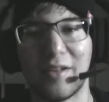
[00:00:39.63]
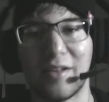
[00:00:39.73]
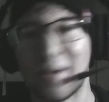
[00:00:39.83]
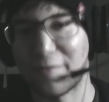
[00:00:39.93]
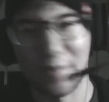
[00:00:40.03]

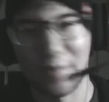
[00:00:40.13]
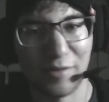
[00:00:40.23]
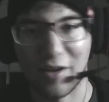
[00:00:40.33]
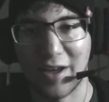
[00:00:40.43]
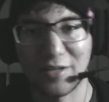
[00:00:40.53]
like from
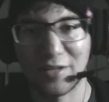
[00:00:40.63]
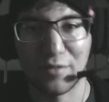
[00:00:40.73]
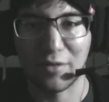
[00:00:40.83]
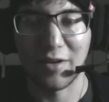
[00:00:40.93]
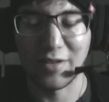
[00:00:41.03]
scratch, from the
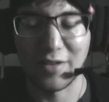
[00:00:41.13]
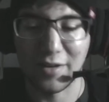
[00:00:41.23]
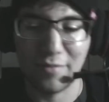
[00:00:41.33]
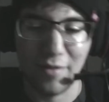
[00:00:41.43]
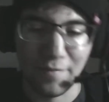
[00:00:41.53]
ground up.
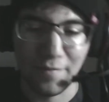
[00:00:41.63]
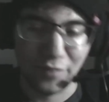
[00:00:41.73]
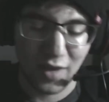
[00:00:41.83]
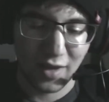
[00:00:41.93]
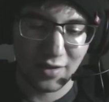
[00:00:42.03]

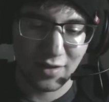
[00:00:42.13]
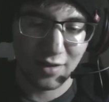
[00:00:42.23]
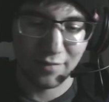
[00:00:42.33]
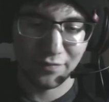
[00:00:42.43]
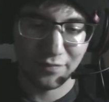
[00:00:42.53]
And
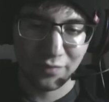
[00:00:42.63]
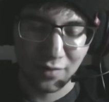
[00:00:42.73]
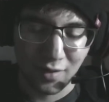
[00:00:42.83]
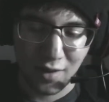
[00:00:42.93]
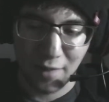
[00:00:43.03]
um,
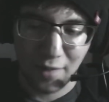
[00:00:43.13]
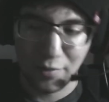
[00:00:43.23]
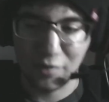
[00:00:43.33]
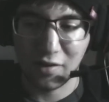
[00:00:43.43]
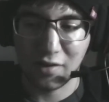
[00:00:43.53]
I'm using